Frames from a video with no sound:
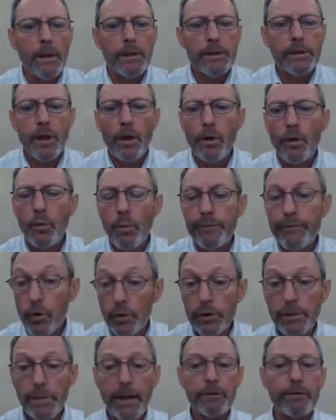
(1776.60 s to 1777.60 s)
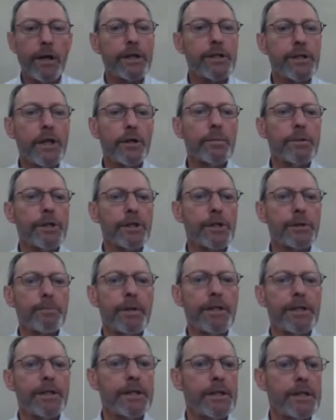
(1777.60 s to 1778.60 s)
So we talked about rhizomatous
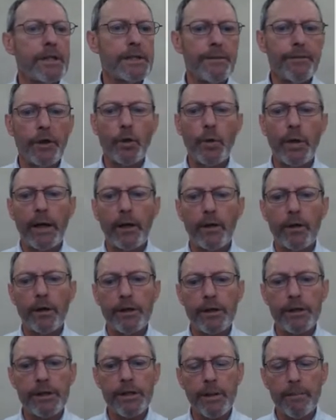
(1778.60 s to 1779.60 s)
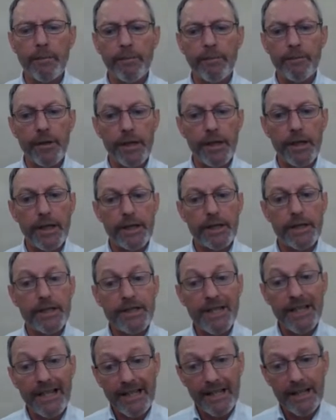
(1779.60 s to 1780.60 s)
species. Let's have a quick look at some of the
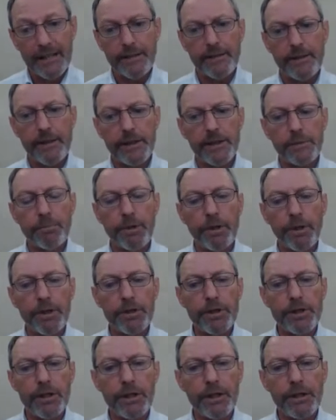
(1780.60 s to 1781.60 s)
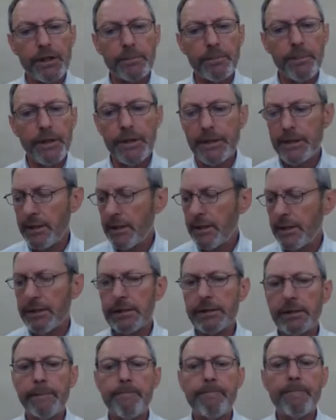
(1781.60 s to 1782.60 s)
seed dispersing
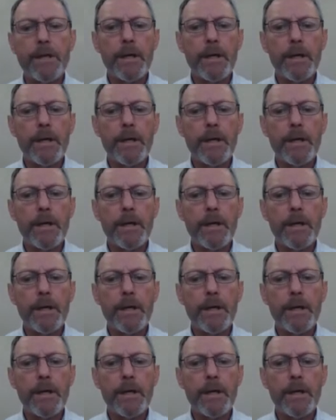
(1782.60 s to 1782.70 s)
species.